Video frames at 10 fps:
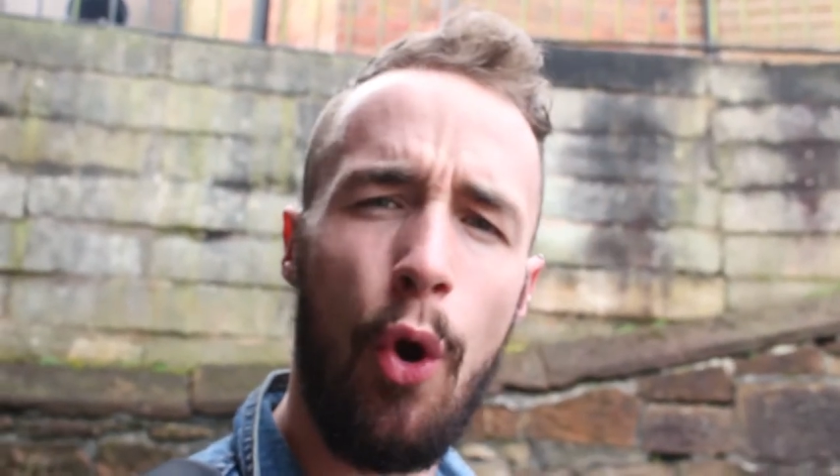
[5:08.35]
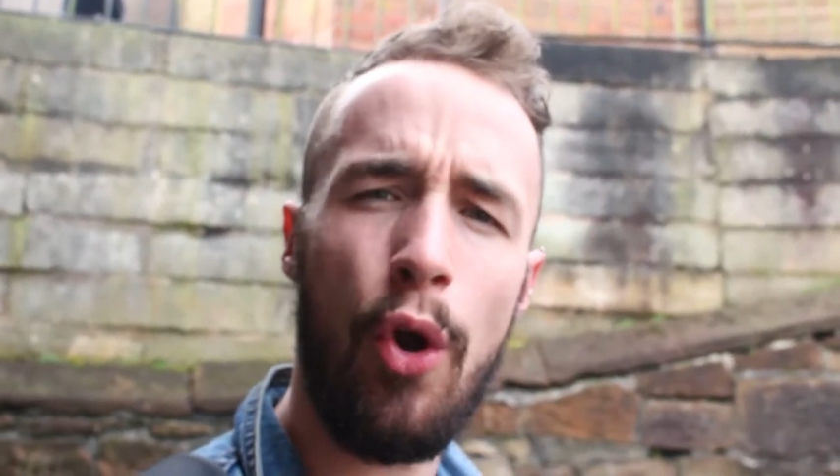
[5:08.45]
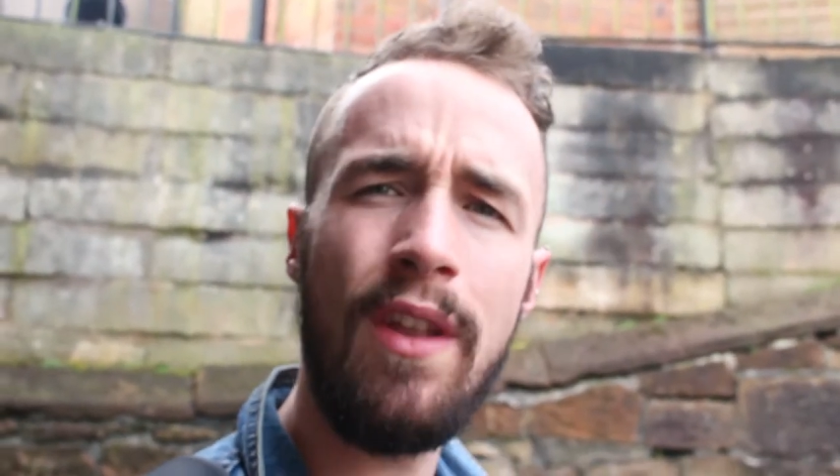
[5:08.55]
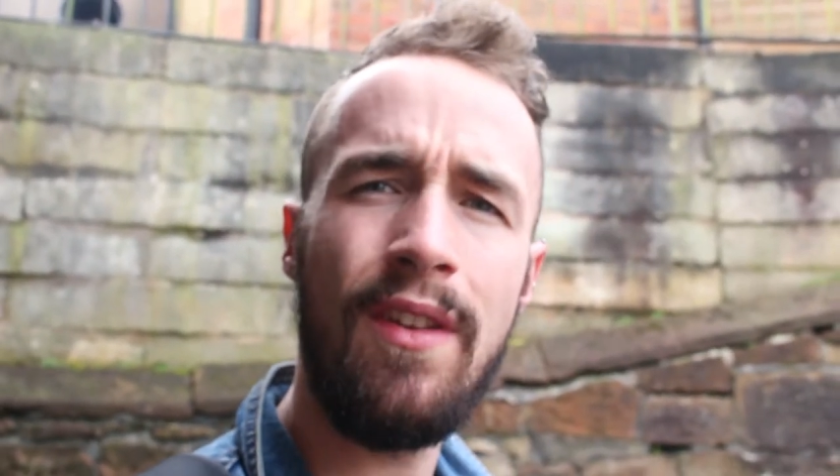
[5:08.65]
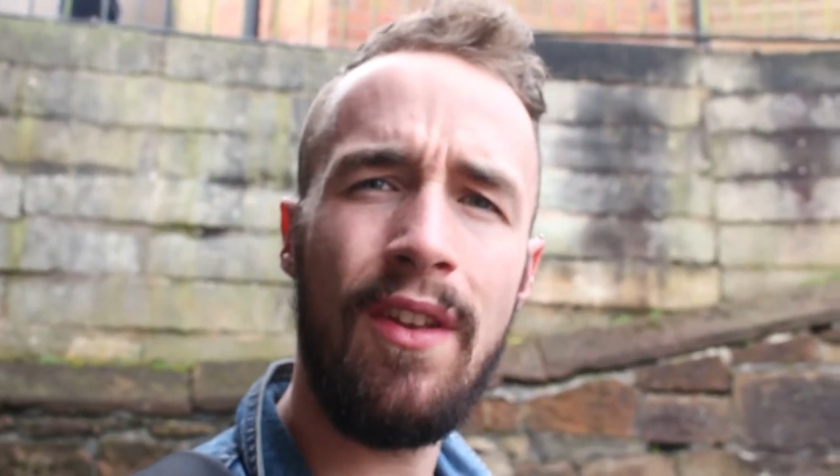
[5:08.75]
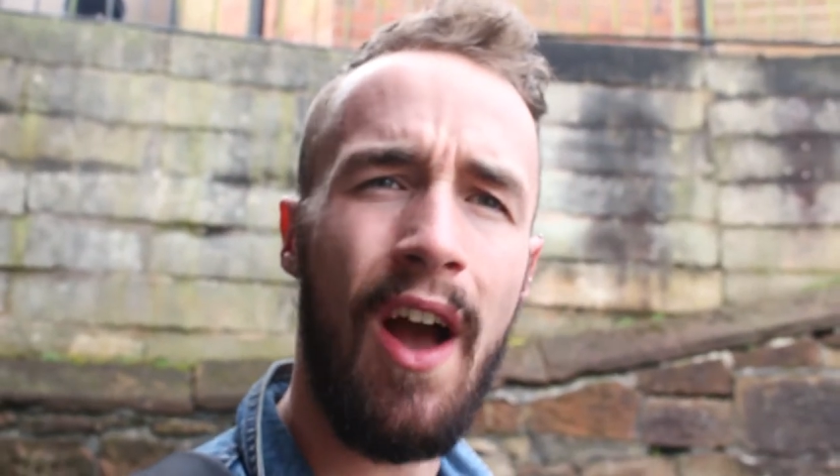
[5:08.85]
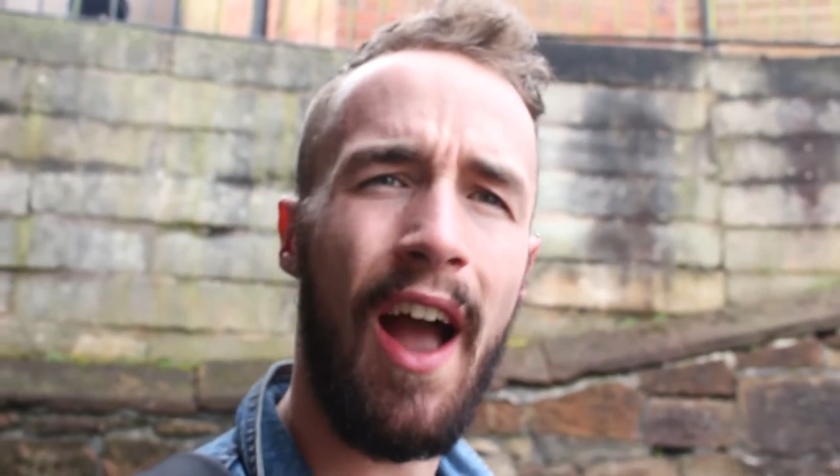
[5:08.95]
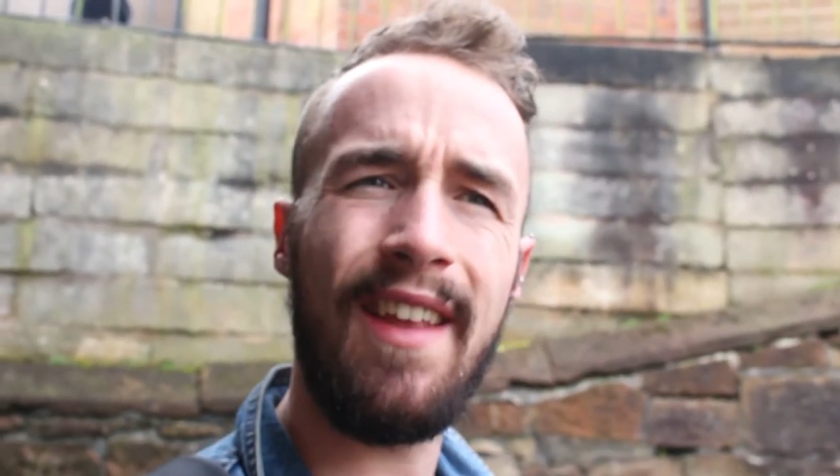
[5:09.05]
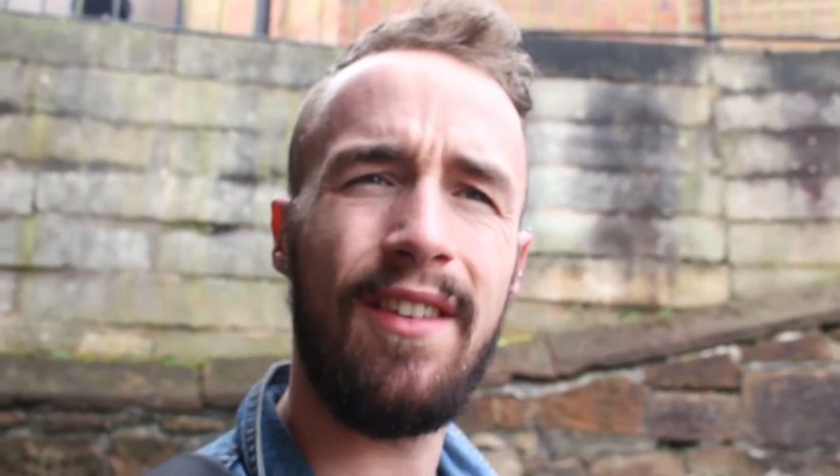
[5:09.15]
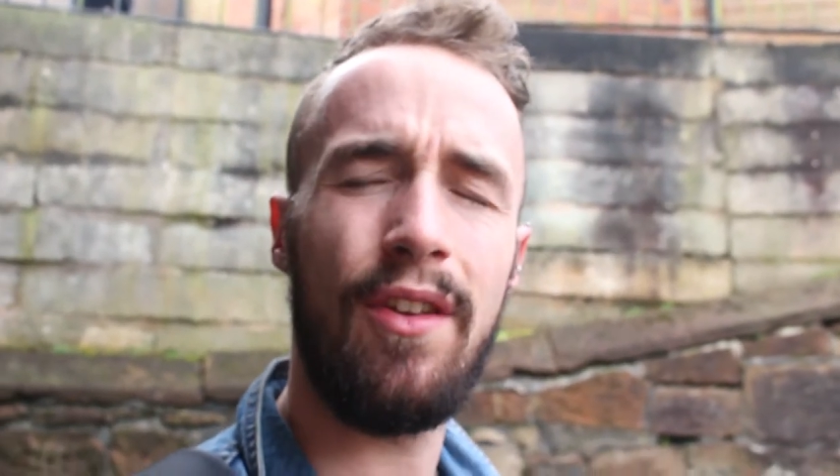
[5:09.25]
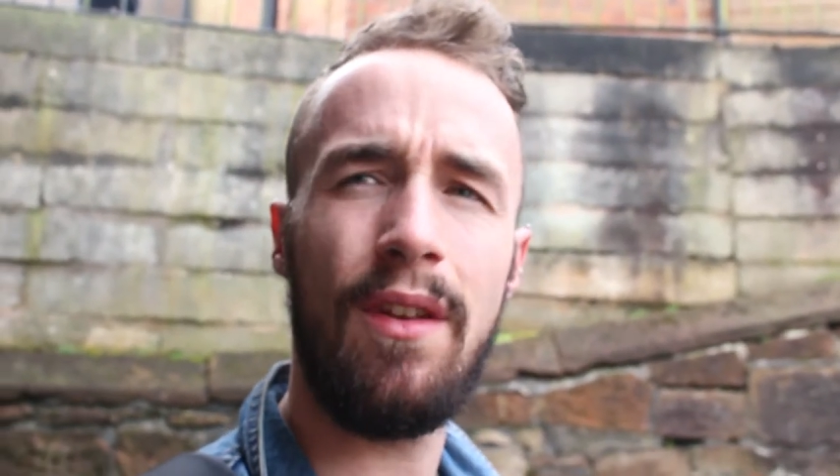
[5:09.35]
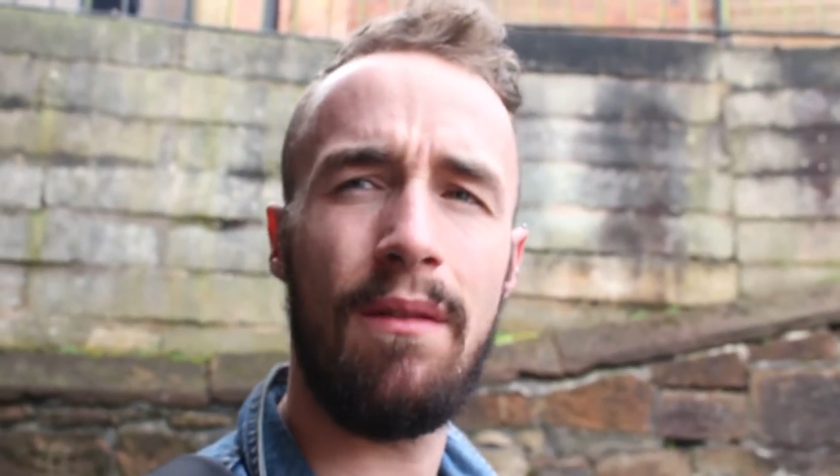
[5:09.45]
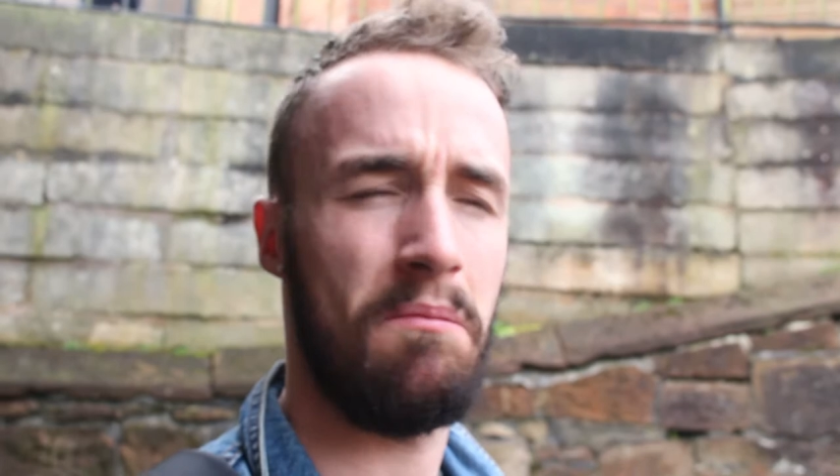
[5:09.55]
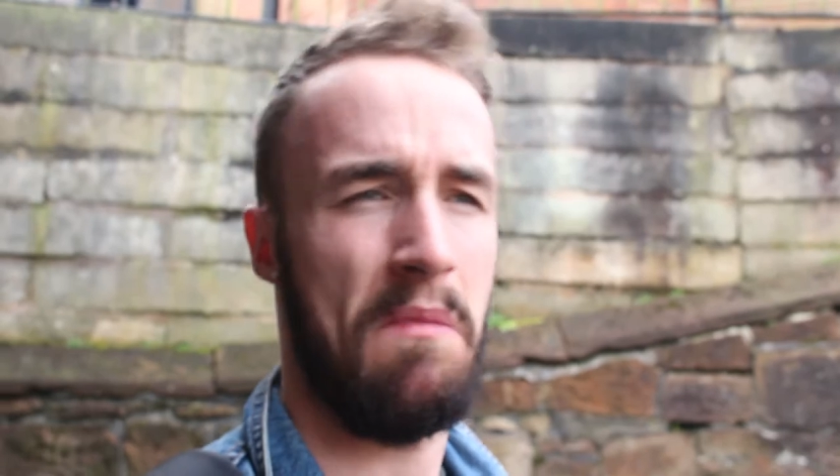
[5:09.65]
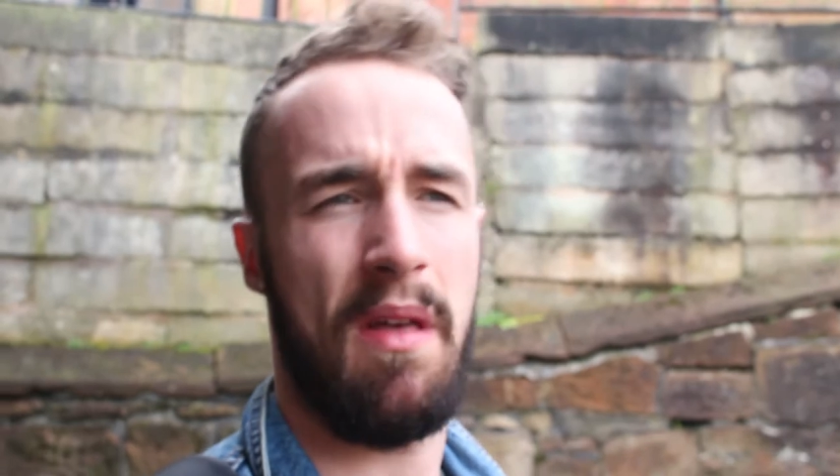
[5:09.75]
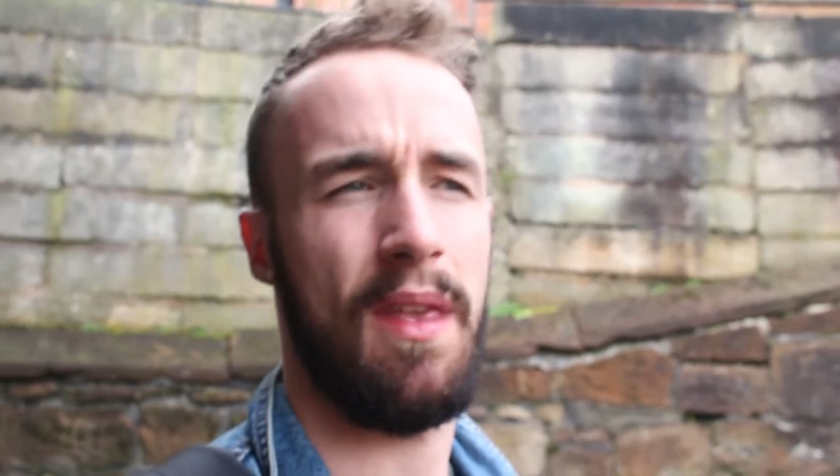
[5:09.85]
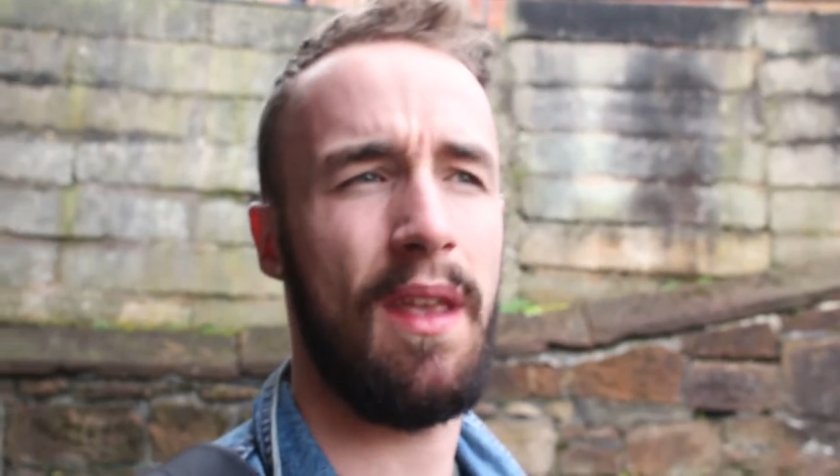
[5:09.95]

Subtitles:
Heighton, I think.